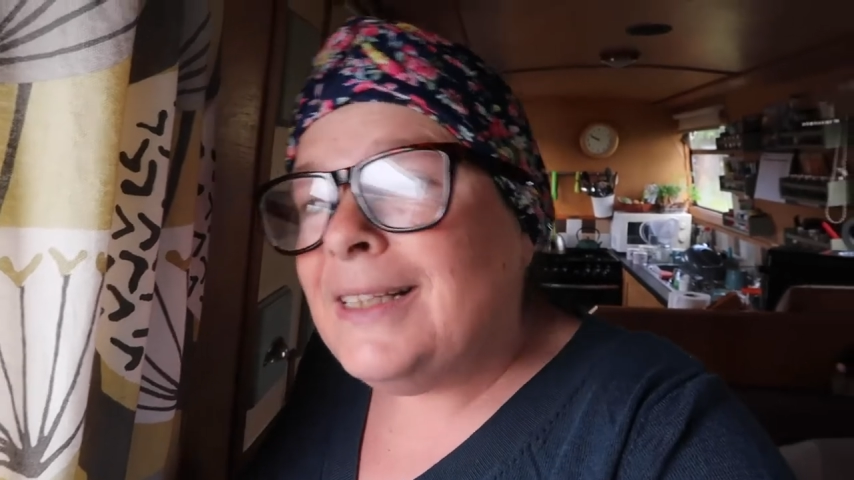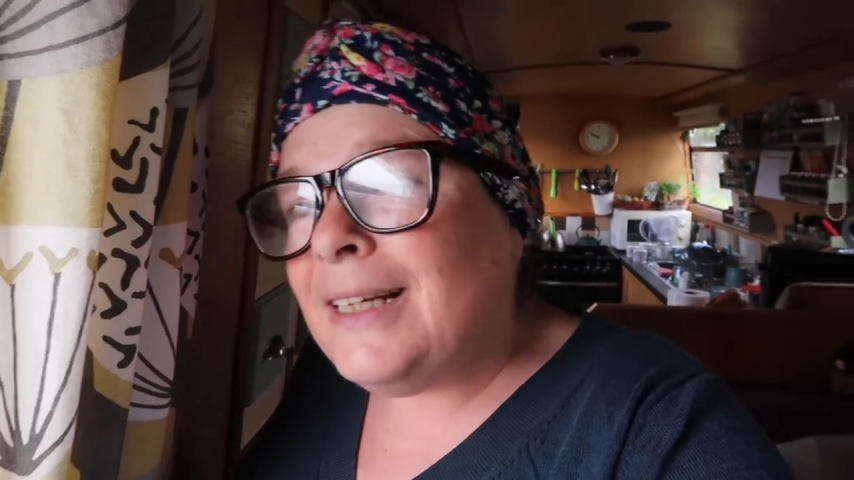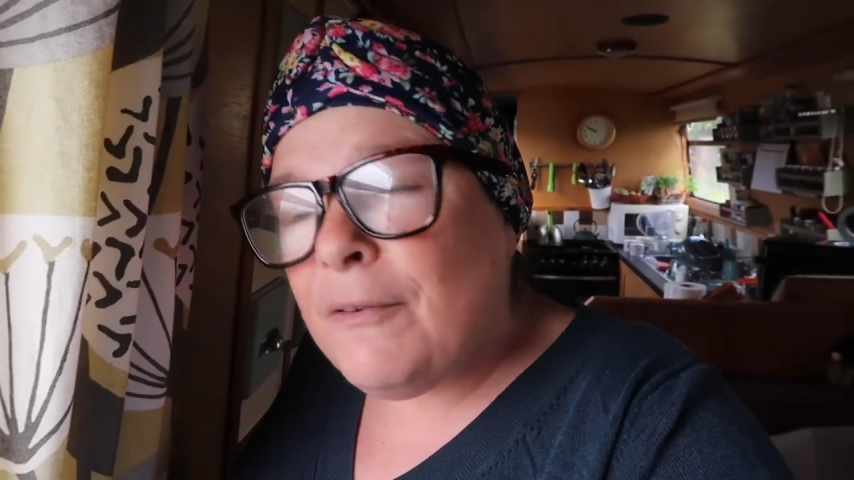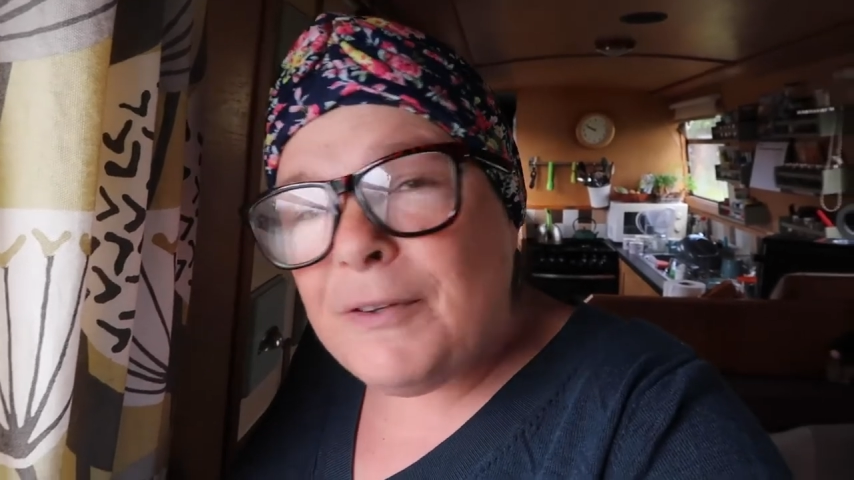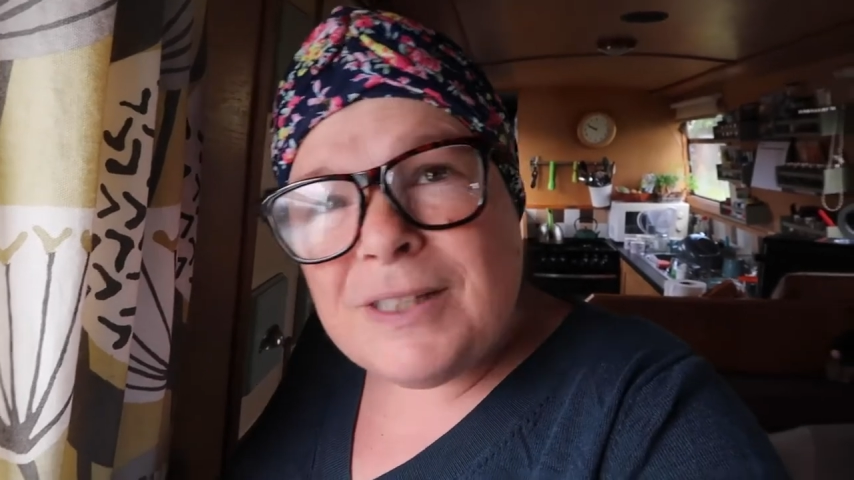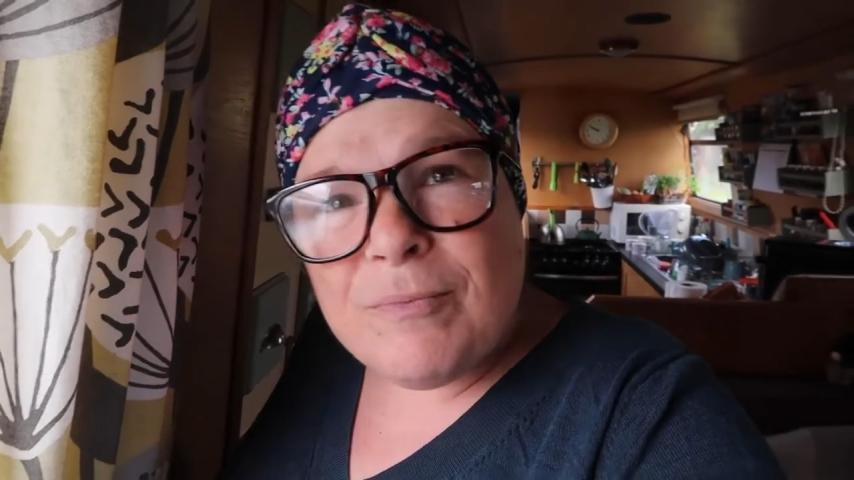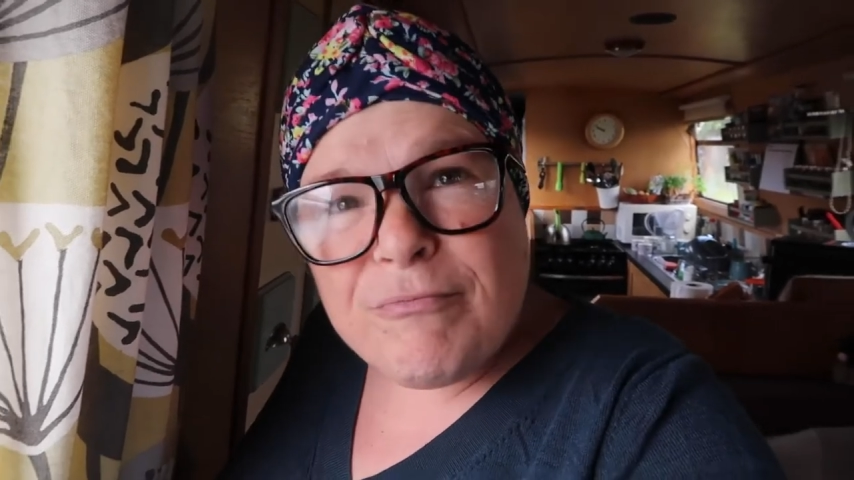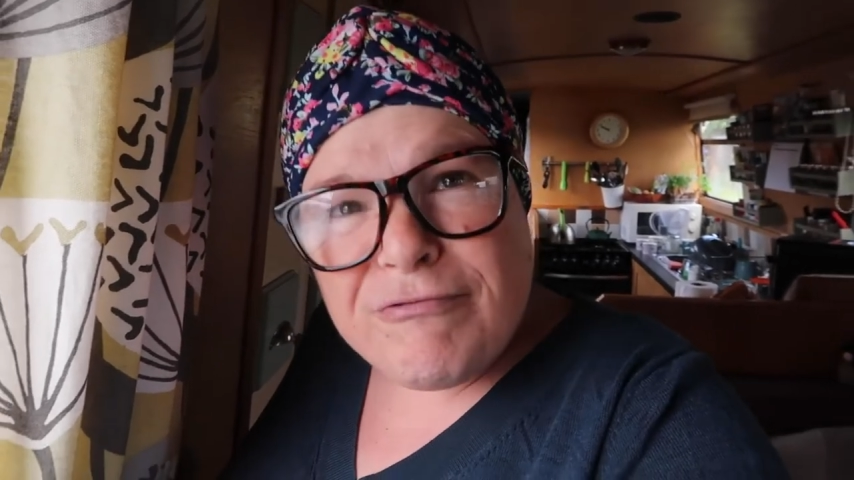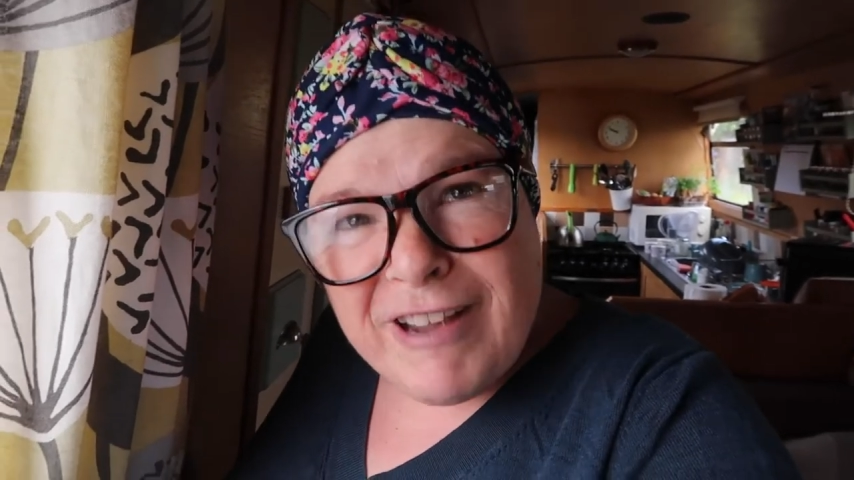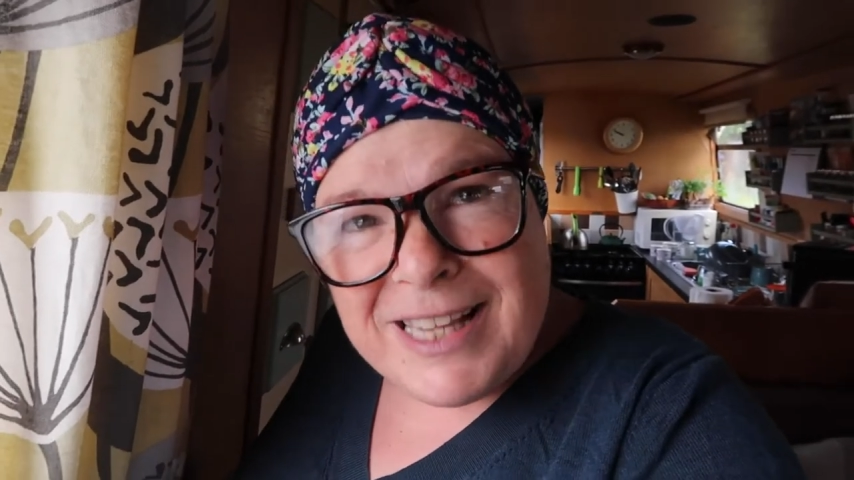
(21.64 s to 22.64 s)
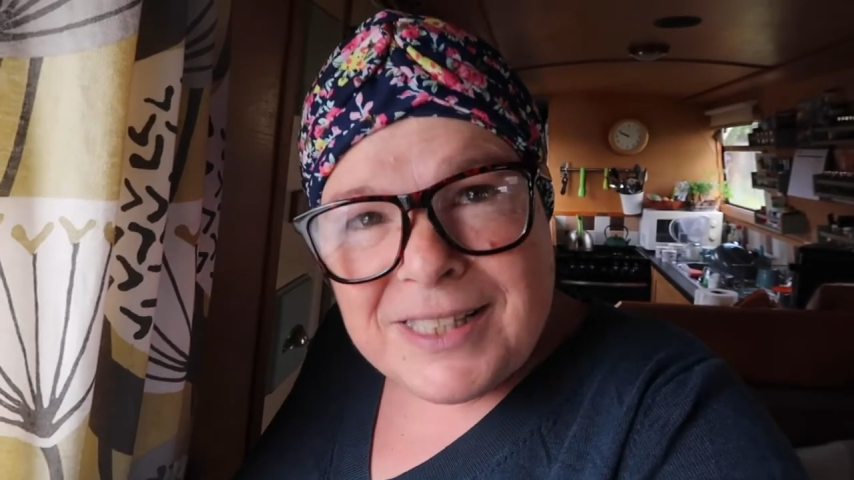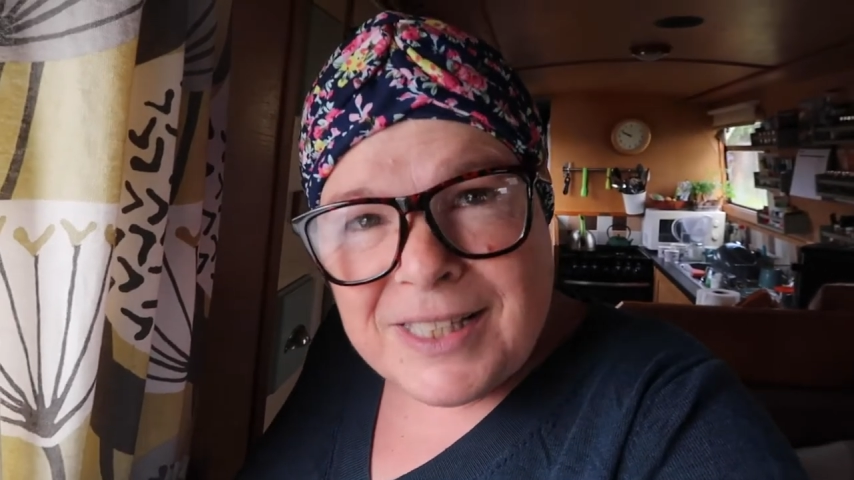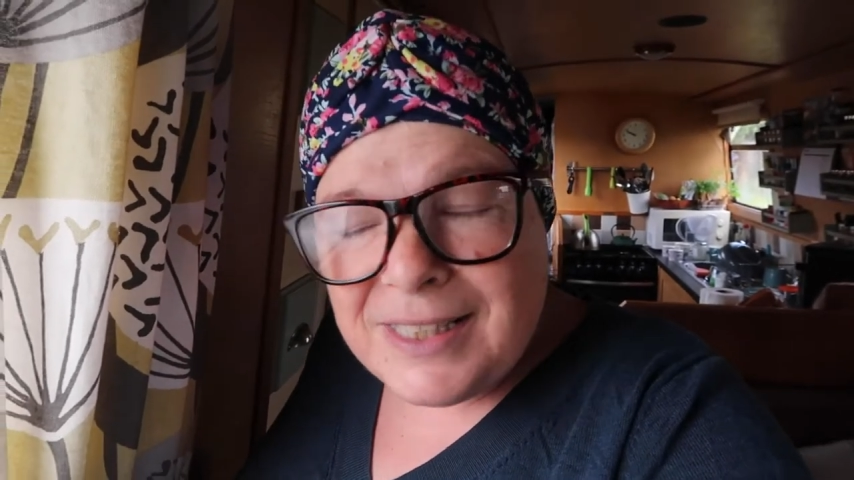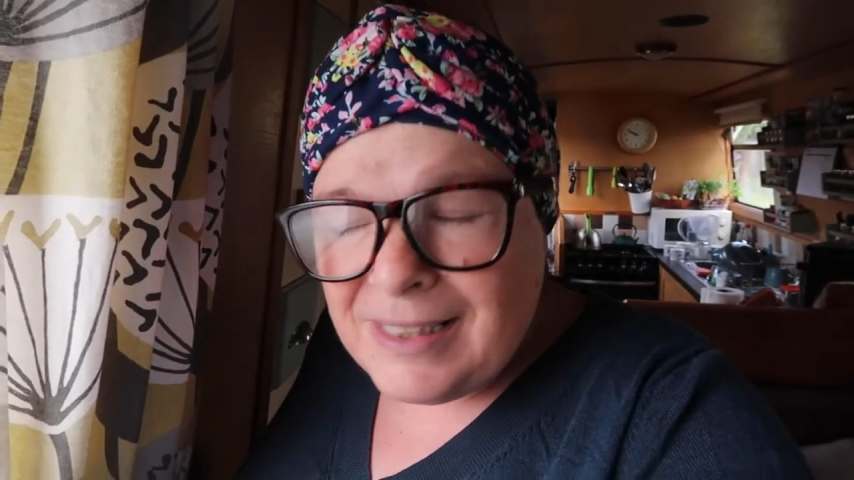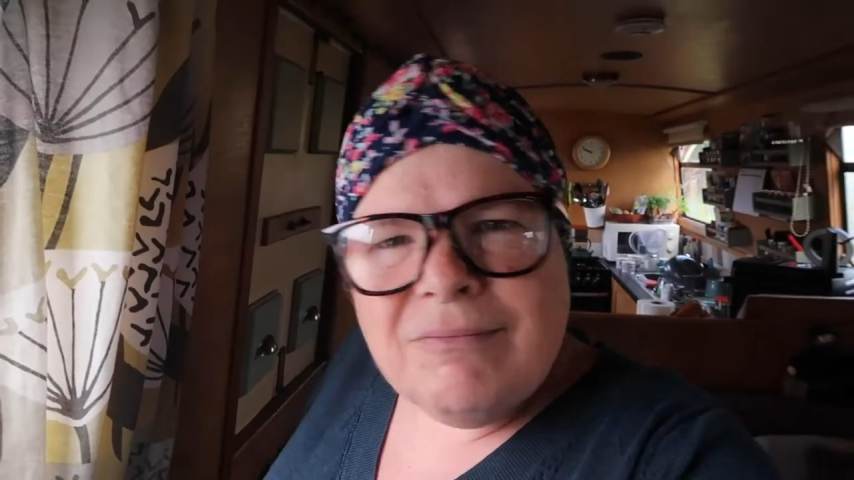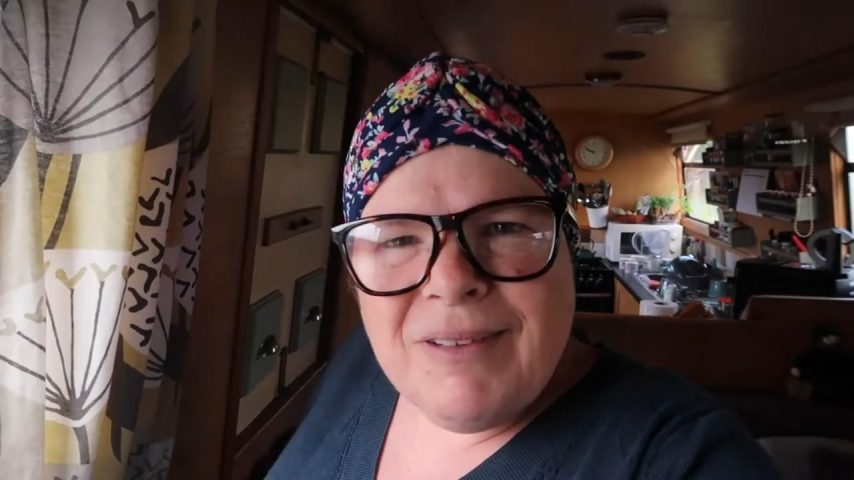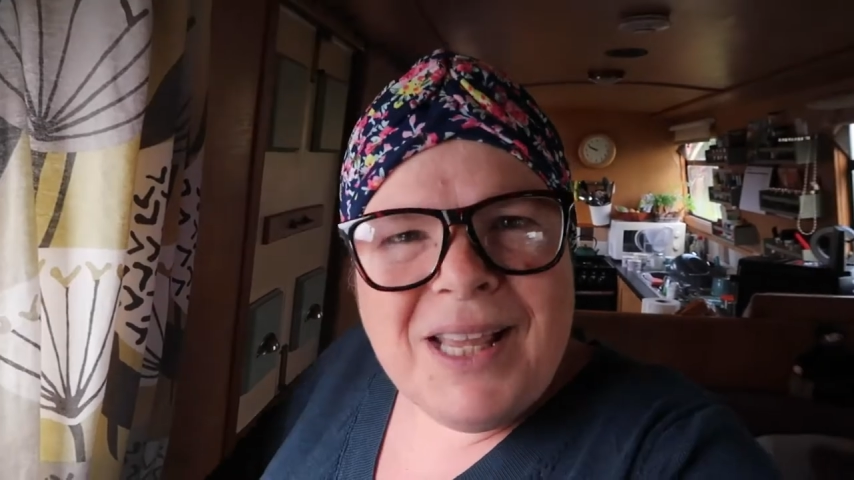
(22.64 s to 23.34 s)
deliver some present.